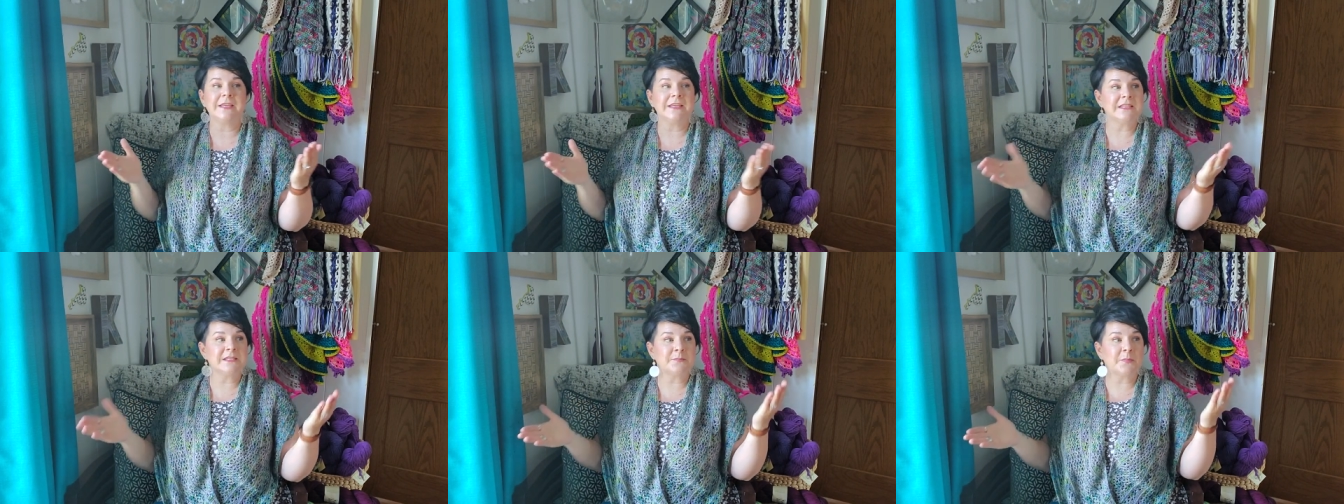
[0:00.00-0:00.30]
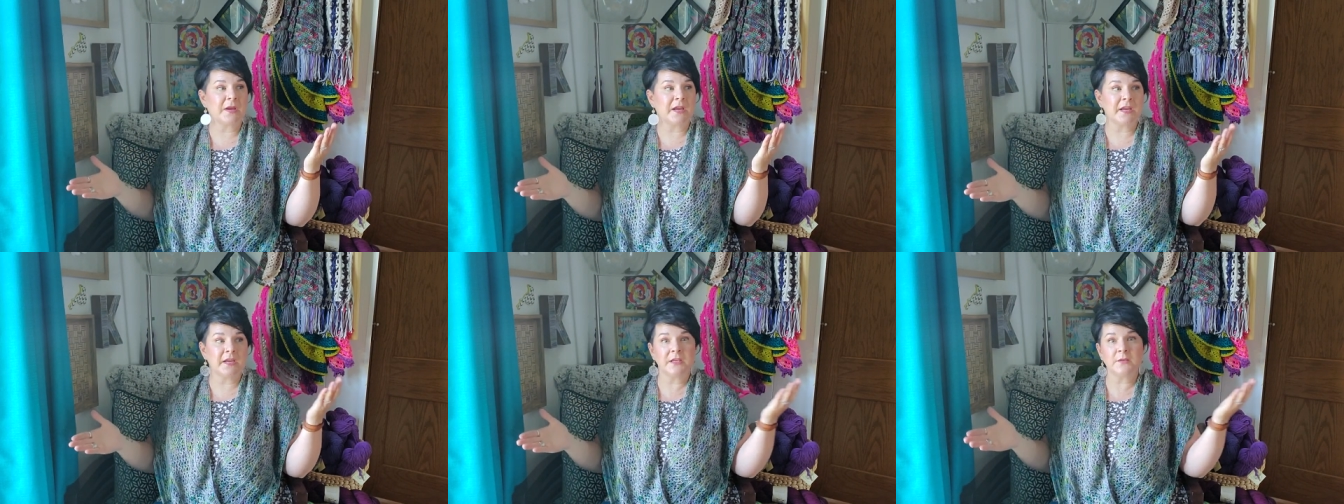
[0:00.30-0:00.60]
is
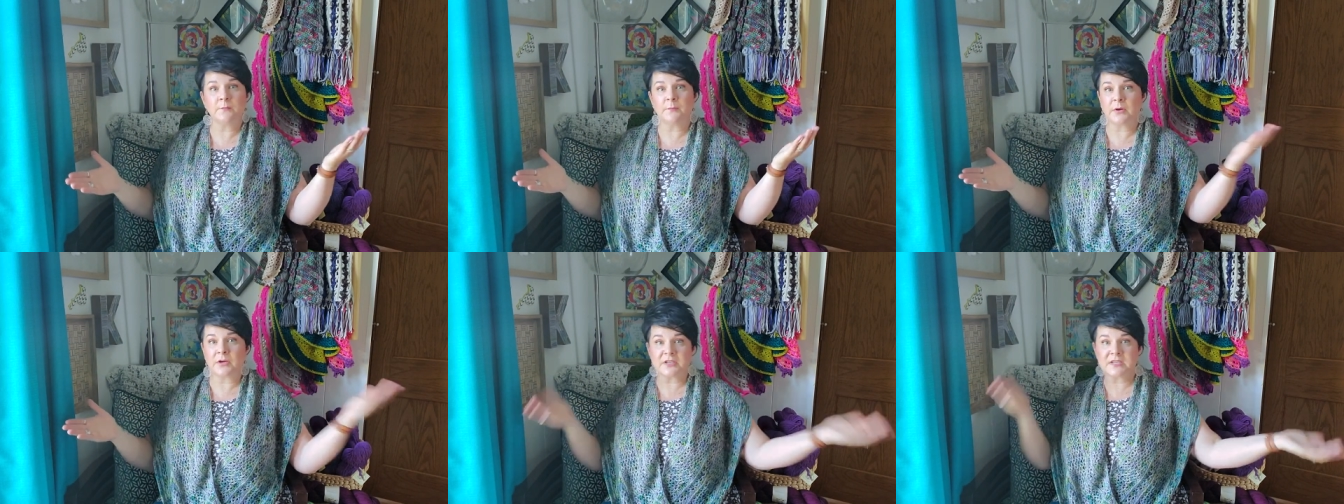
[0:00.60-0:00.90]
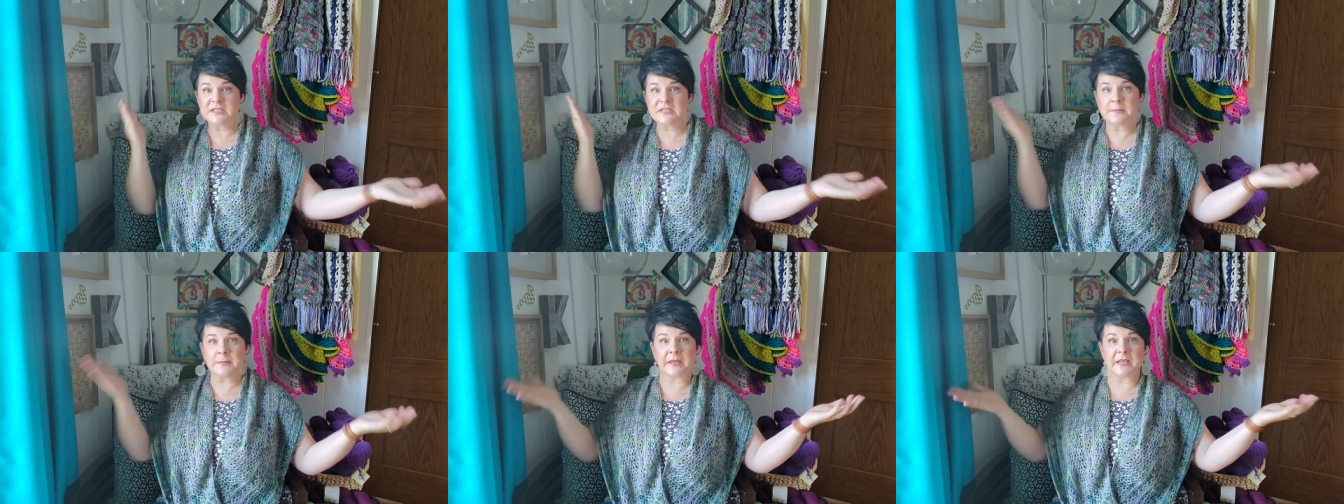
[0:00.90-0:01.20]
by
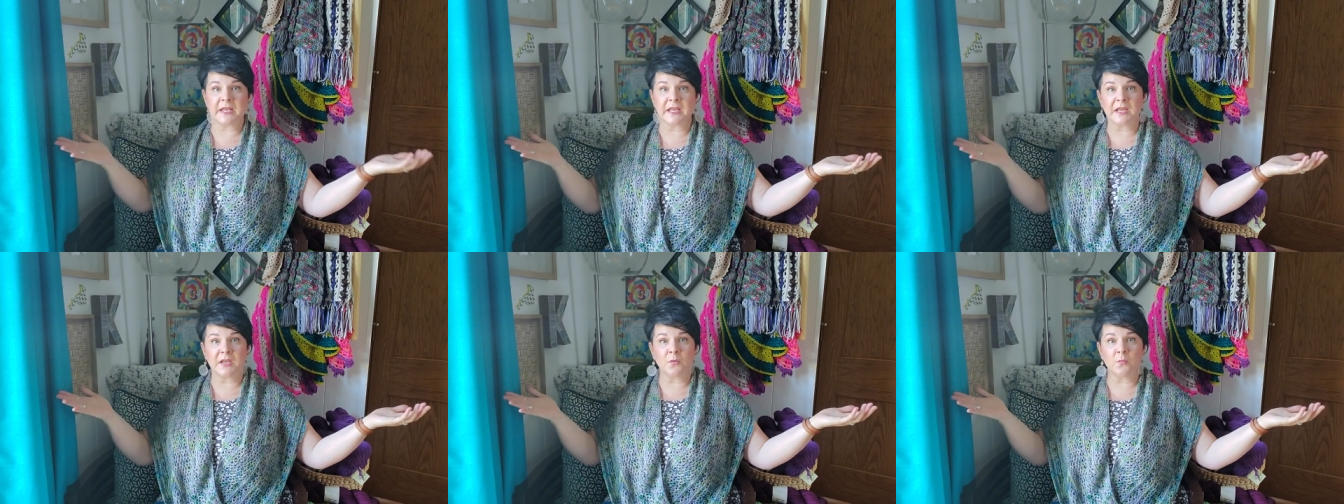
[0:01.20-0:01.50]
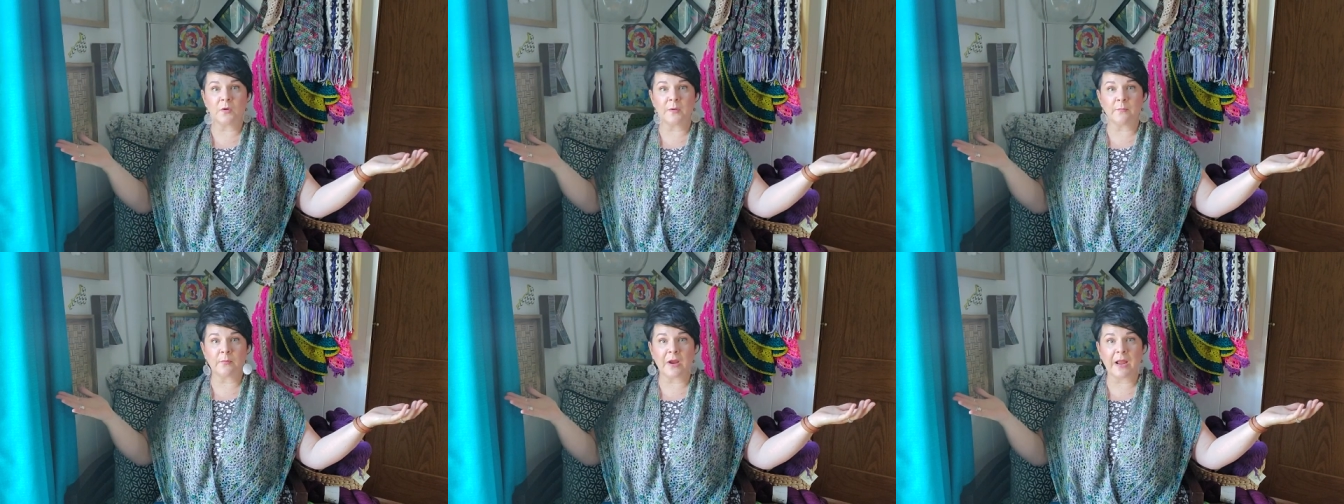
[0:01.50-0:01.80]
participating in
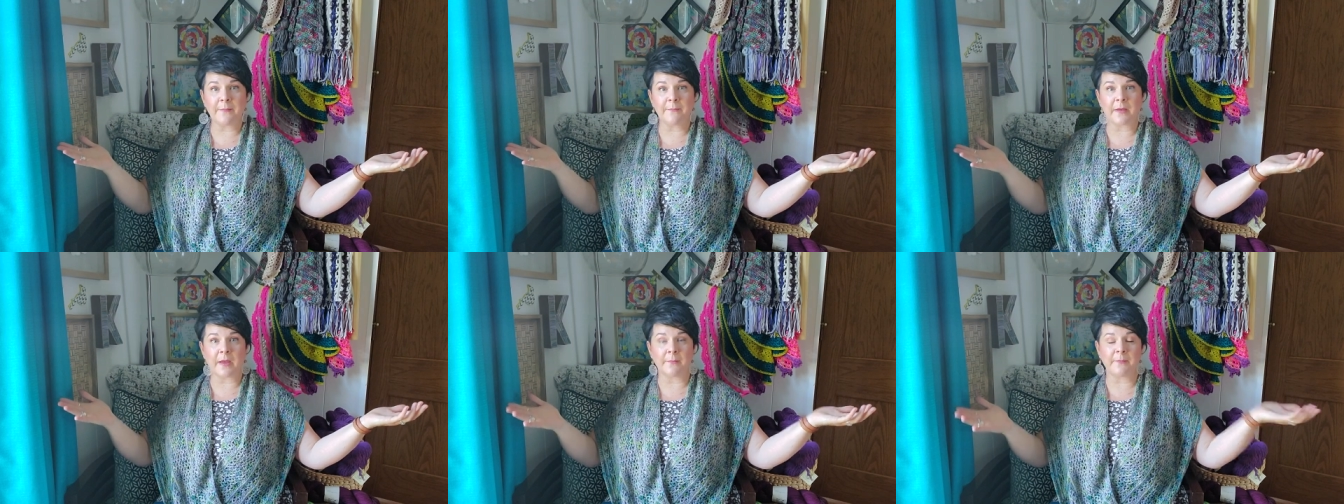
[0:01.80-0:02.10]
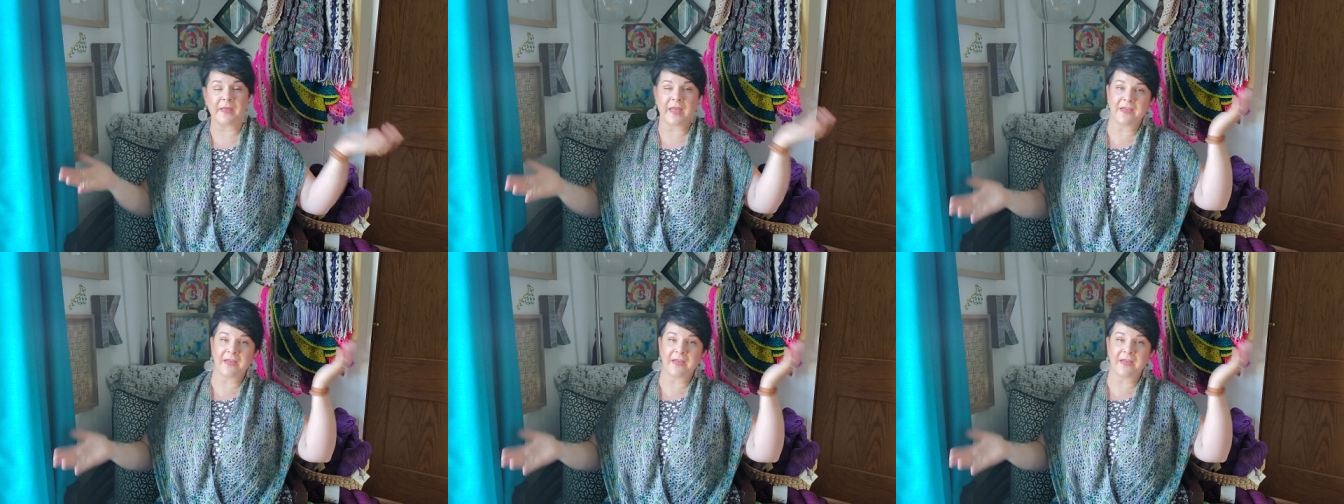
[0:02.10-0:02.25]
WIP wrap up.